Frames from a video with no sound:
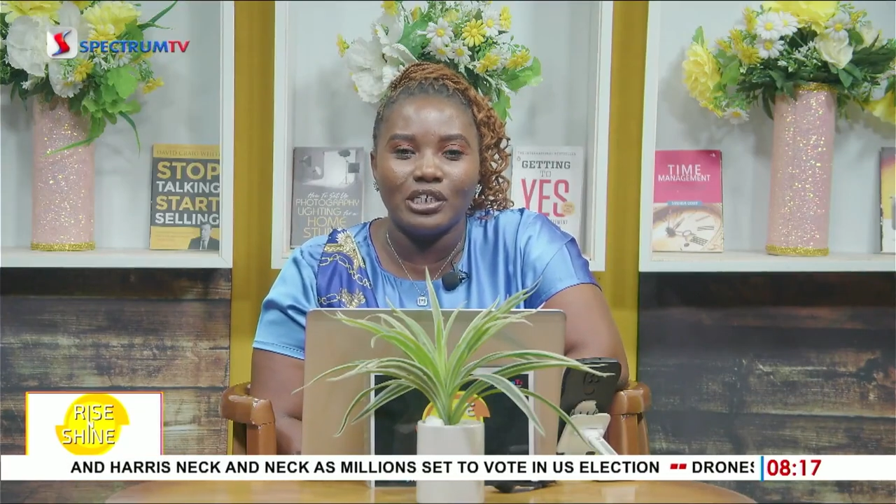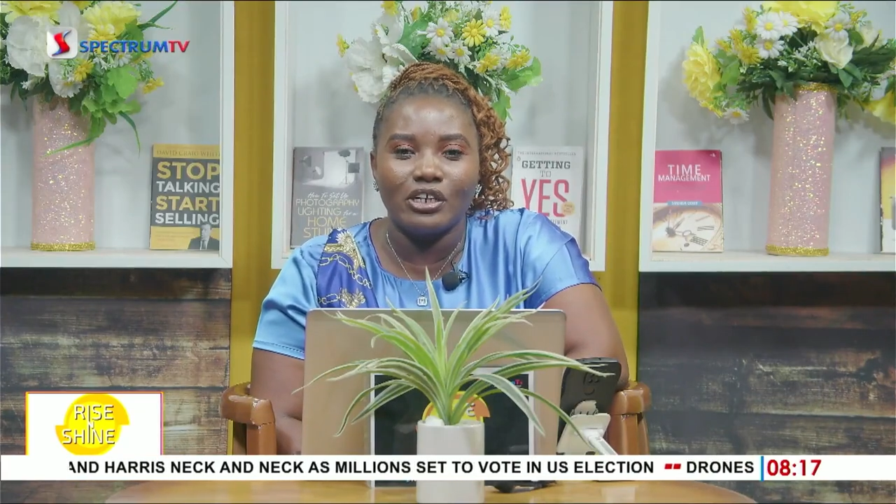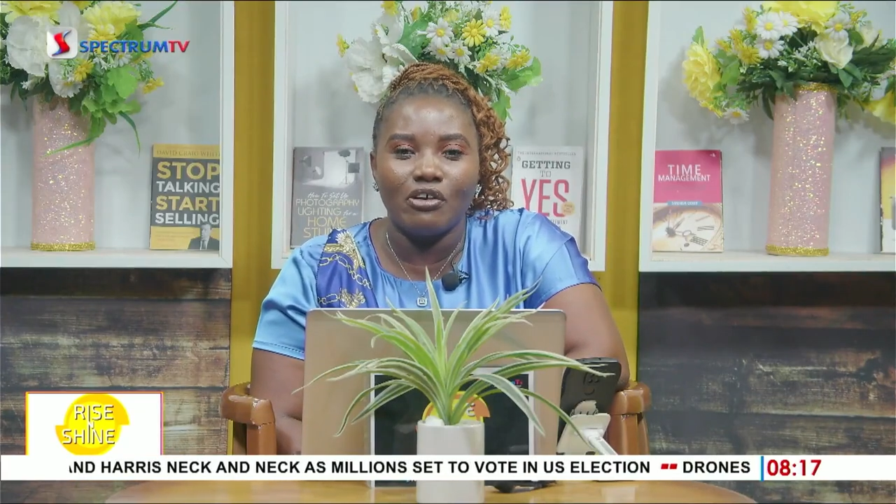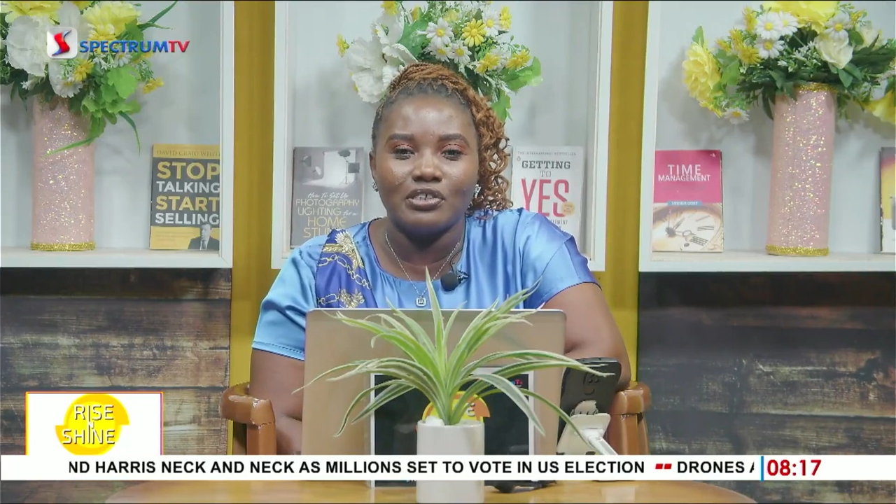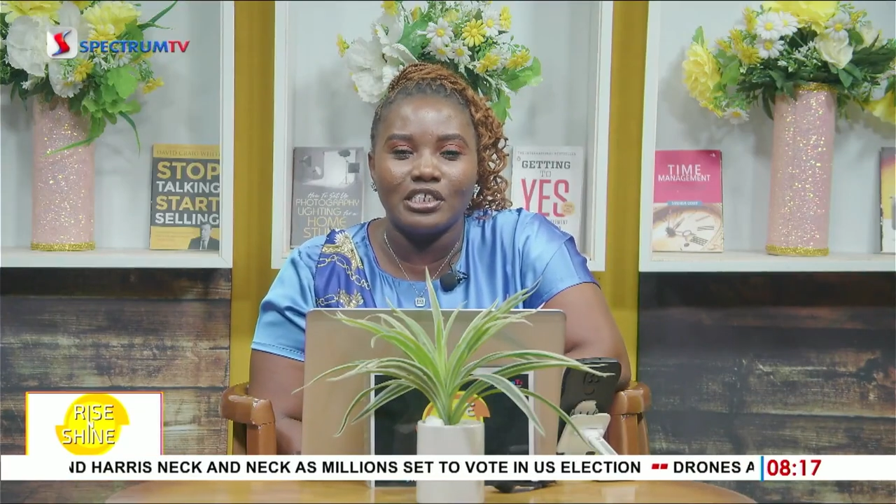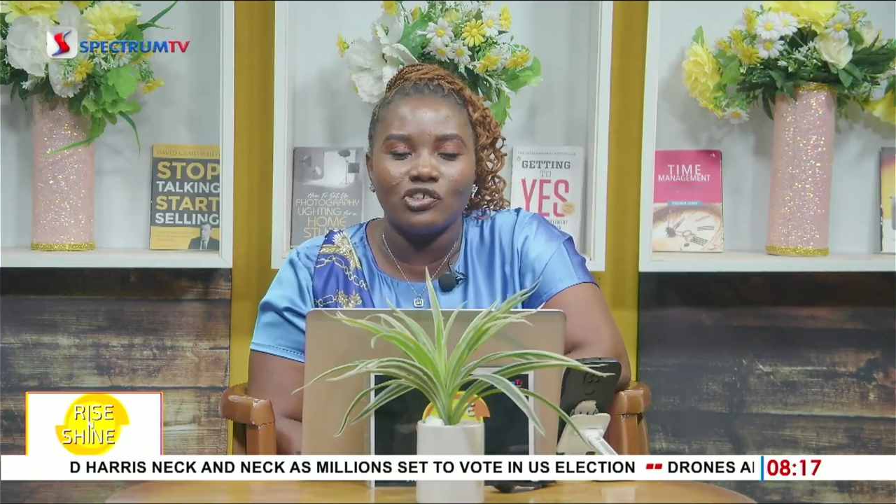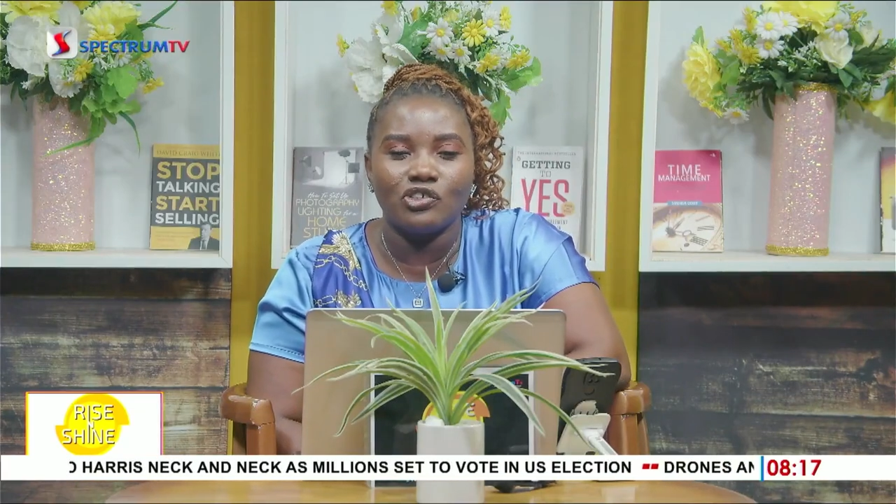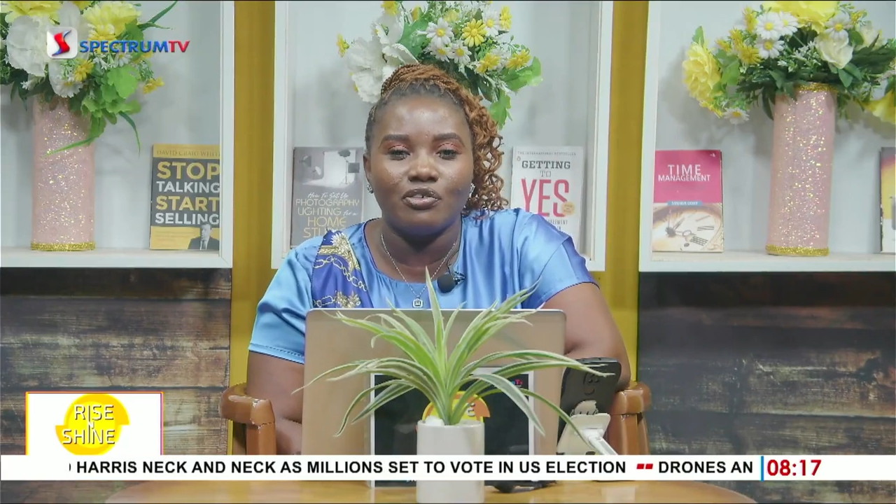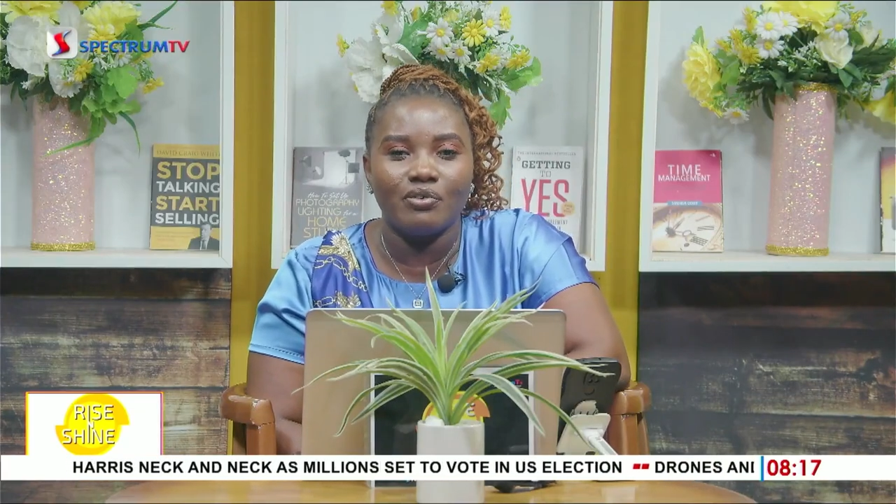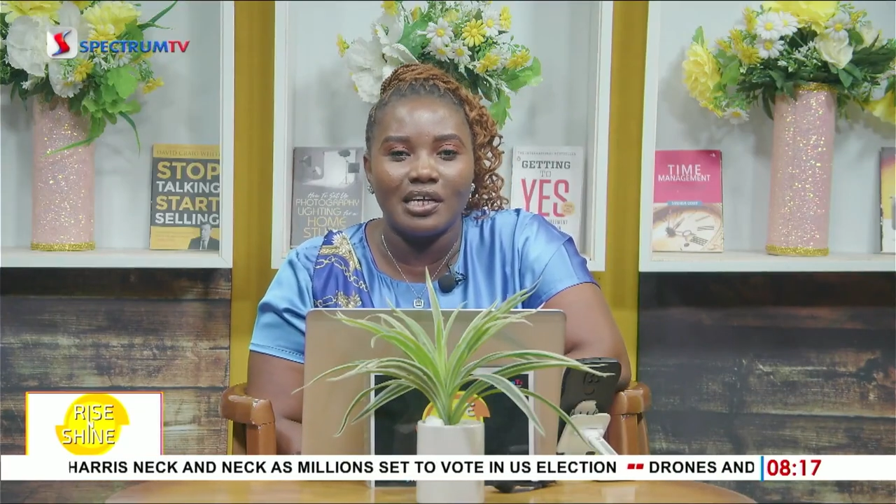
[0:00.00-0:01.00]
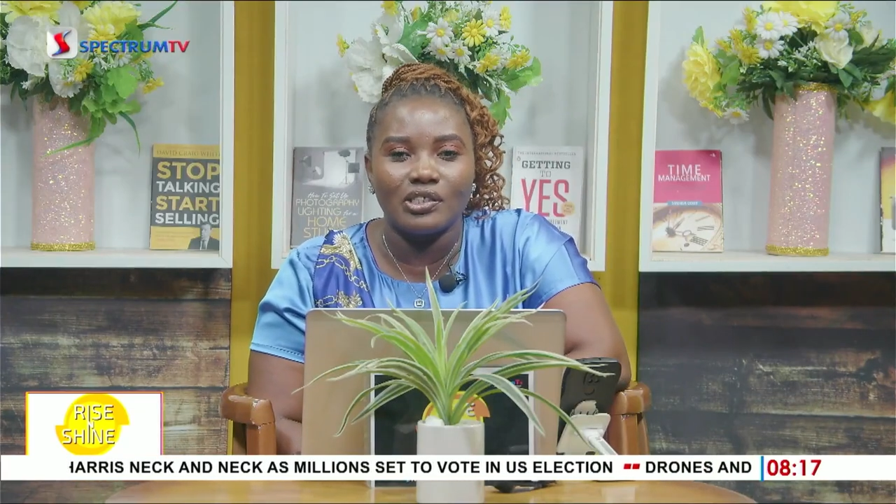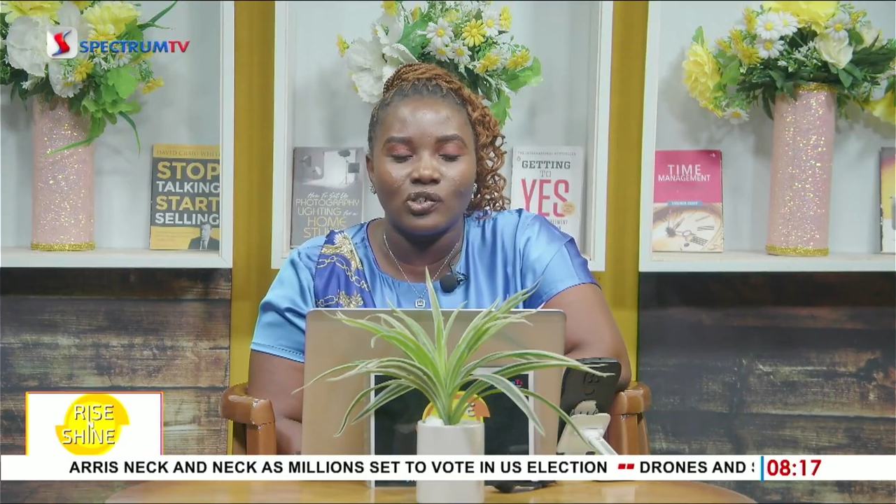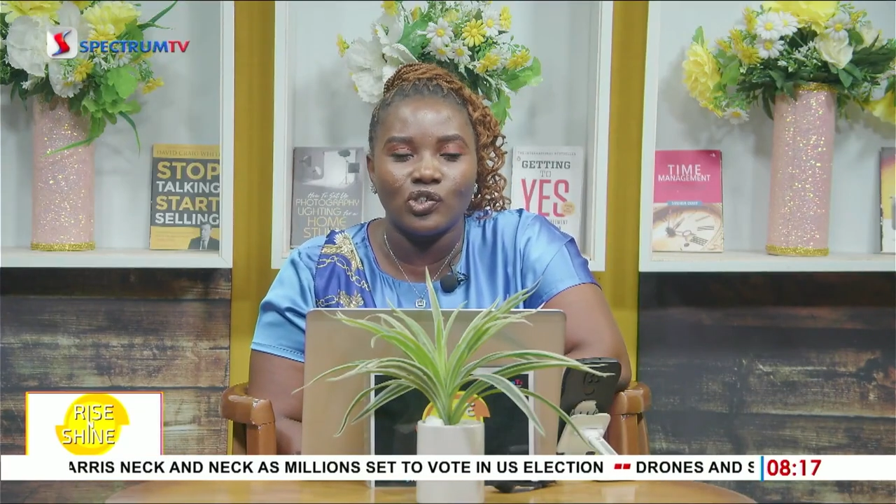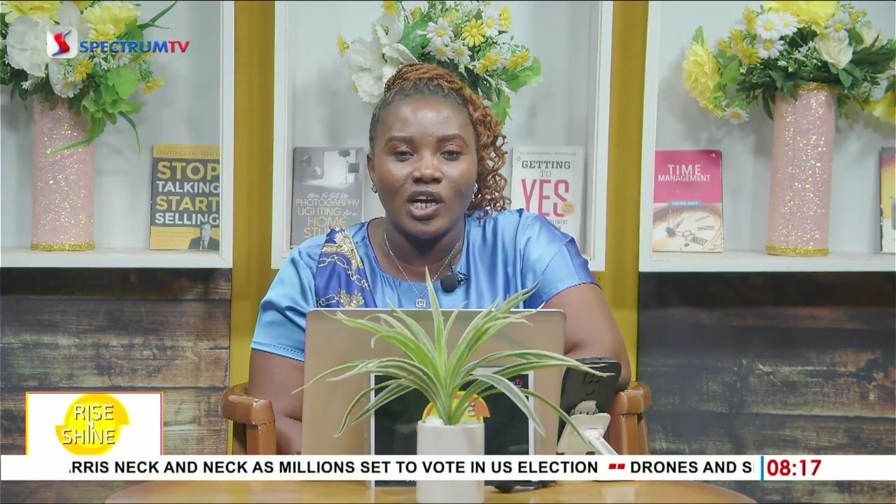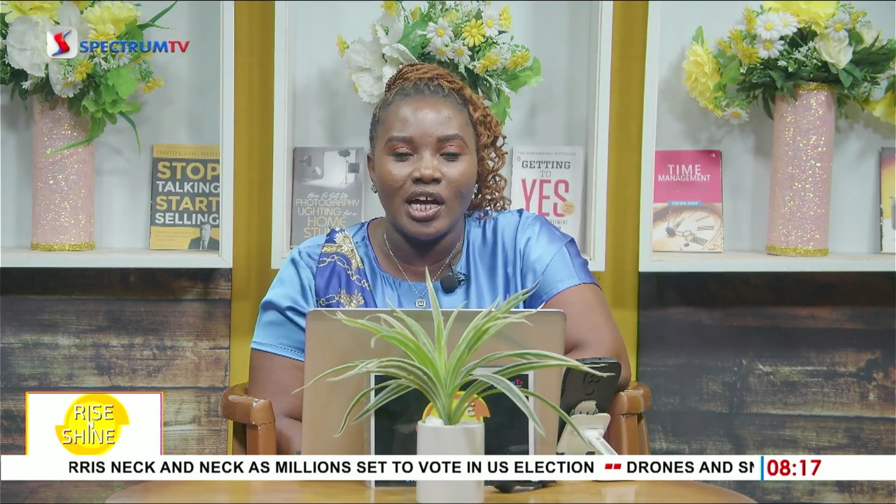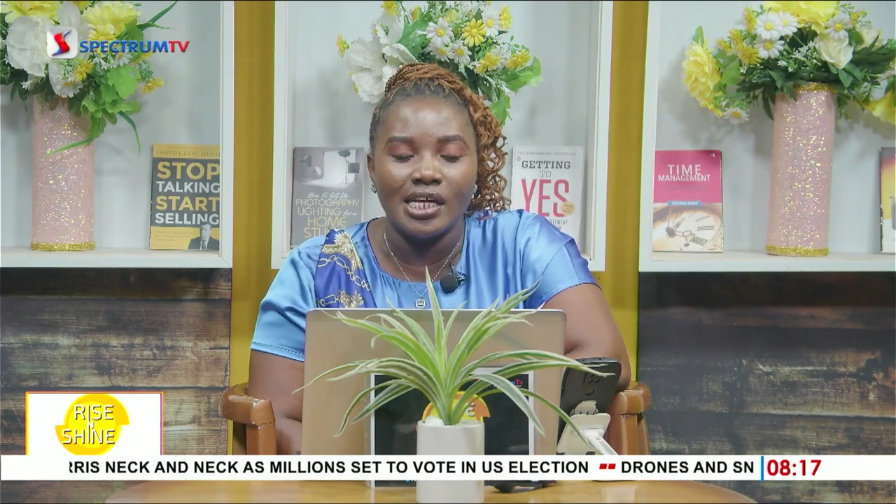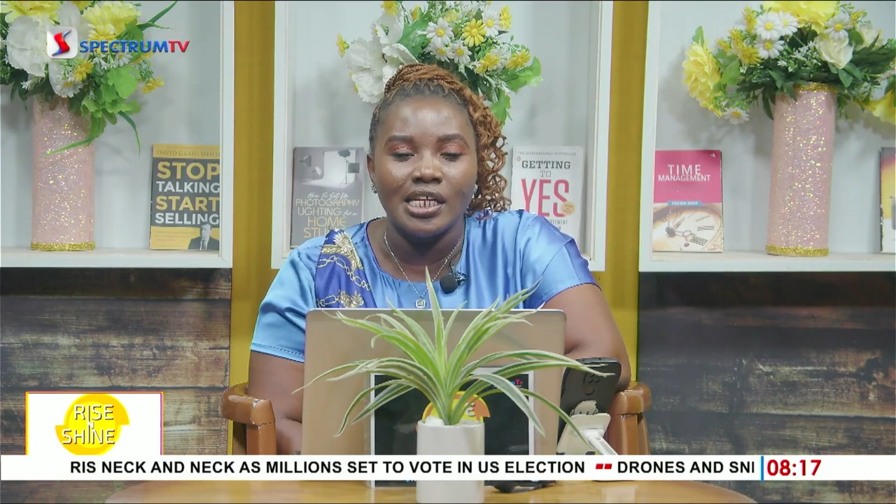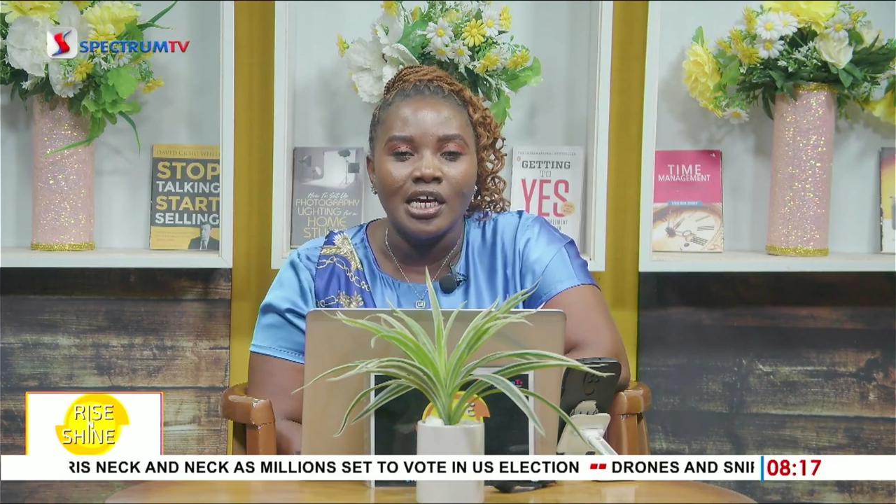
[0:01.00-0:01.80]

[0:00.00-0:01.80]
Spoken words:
conversation on Rise and Shine.